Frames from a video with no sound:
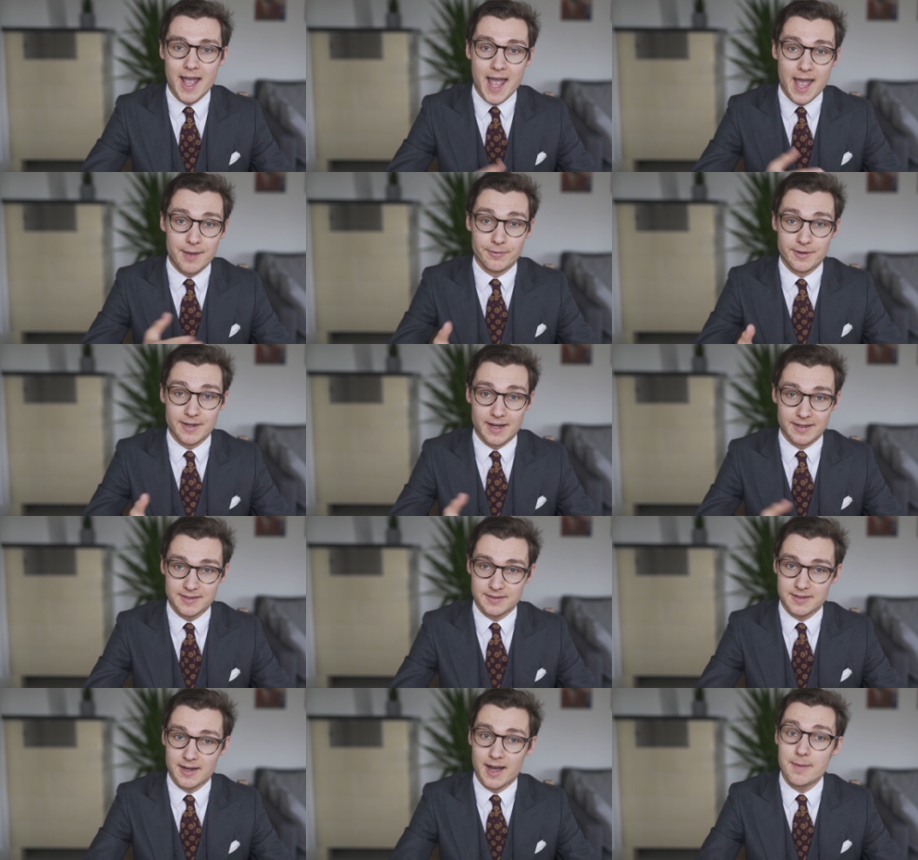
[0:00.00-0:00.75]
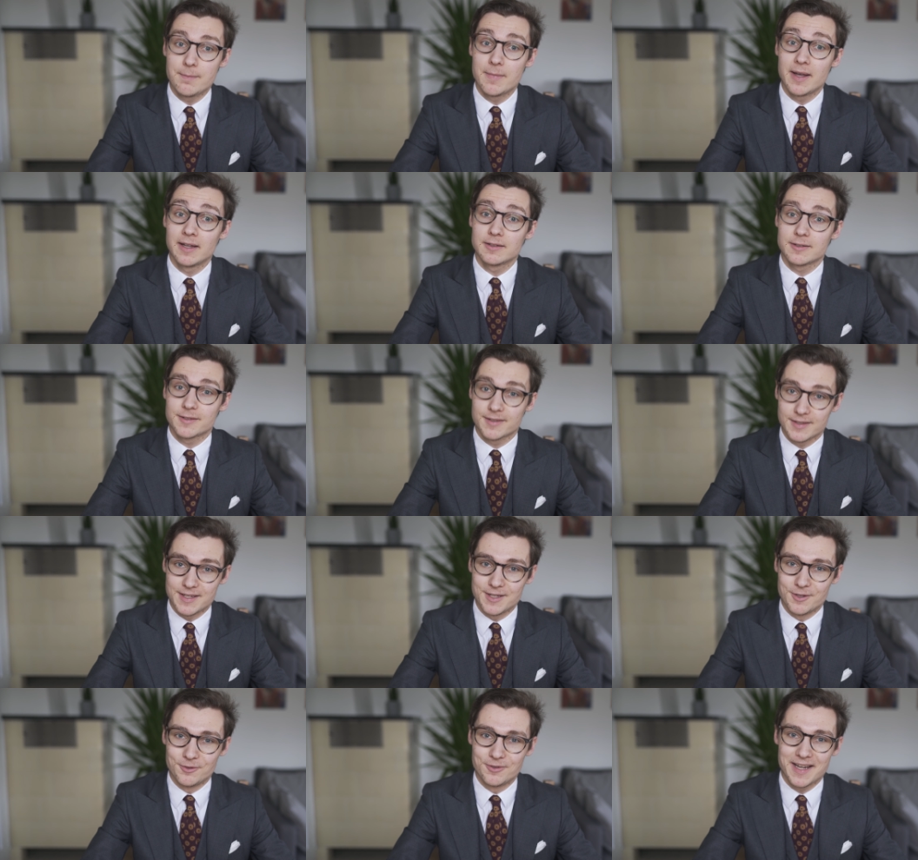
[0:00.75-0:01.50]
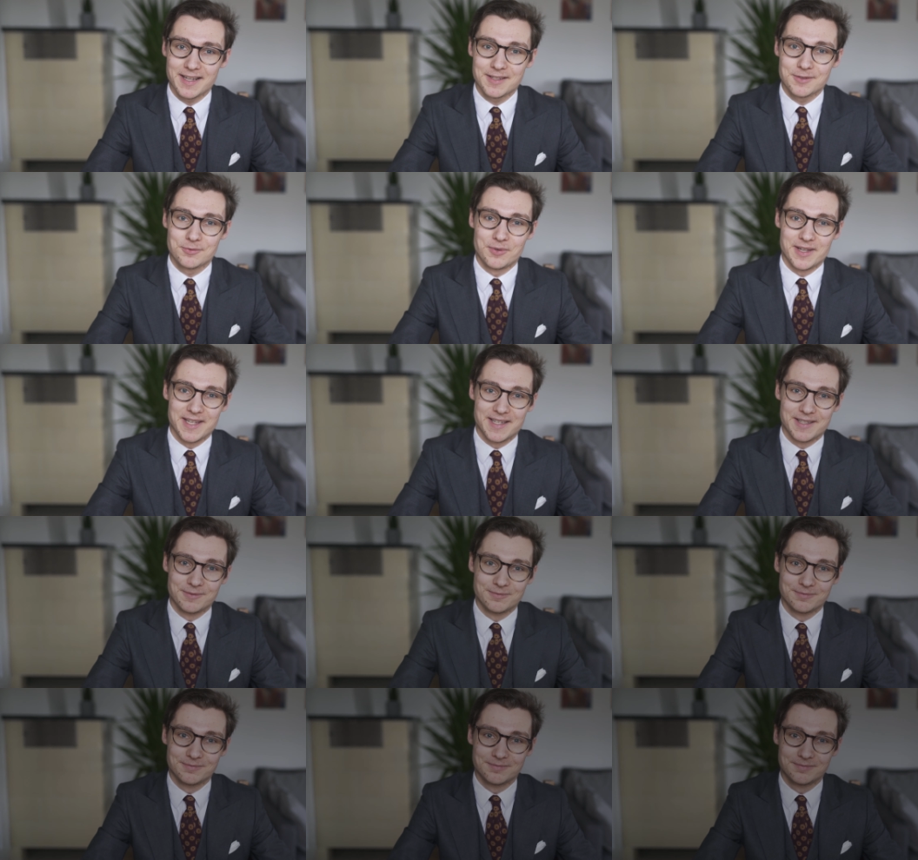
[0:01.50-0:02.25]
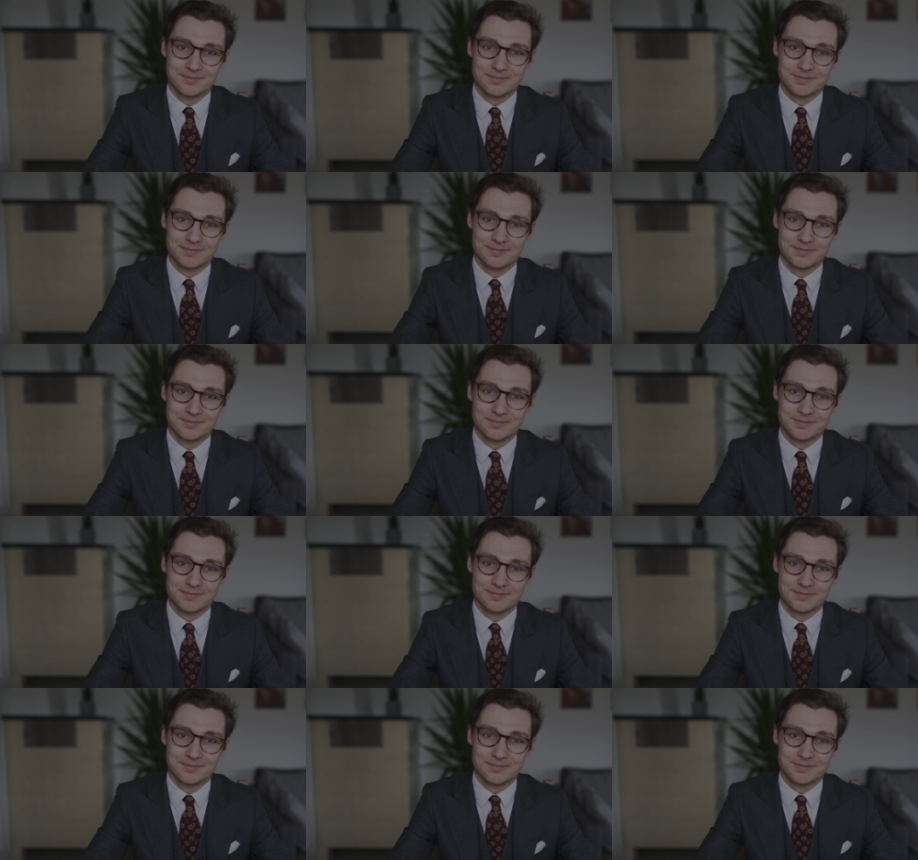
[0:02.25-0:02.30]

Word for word: Have a nice time and see you next week.